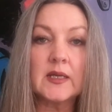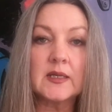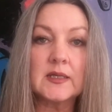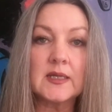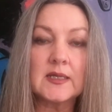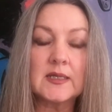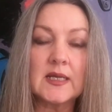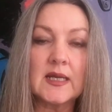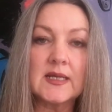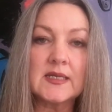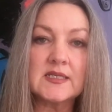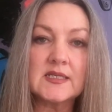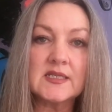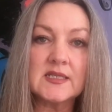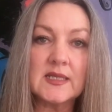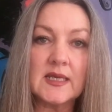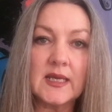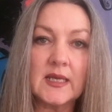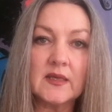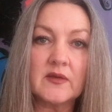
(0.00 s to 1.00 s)
And I'd like to
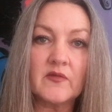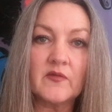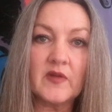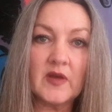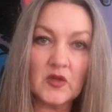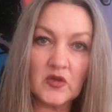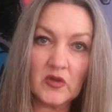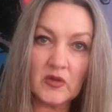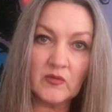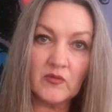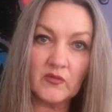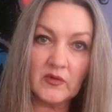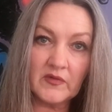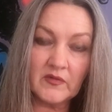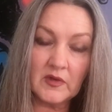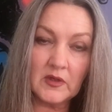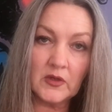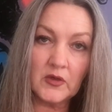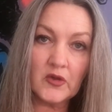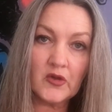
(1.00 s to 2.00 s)
thank Fashion
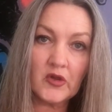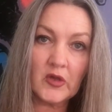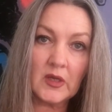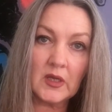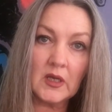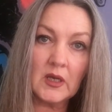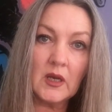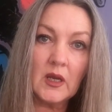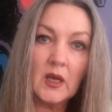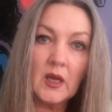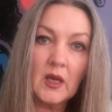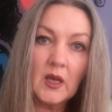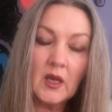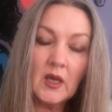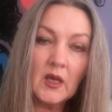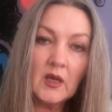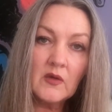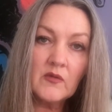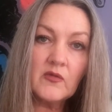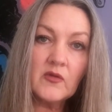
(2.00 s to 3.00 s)
Revolution
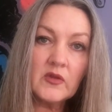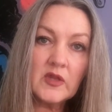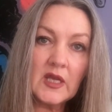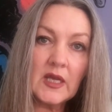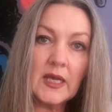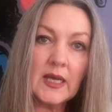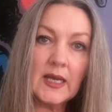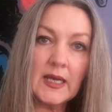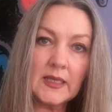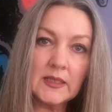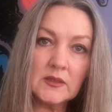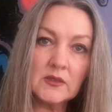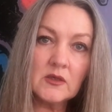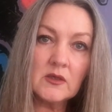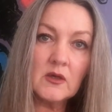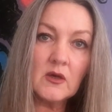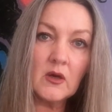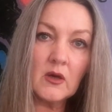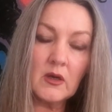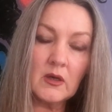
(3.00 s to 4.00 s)
for their
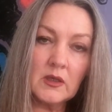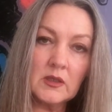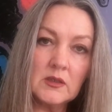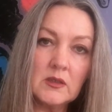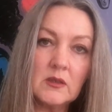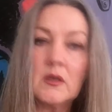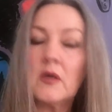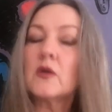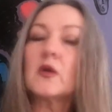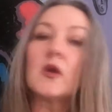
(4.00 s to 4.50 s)
ongoing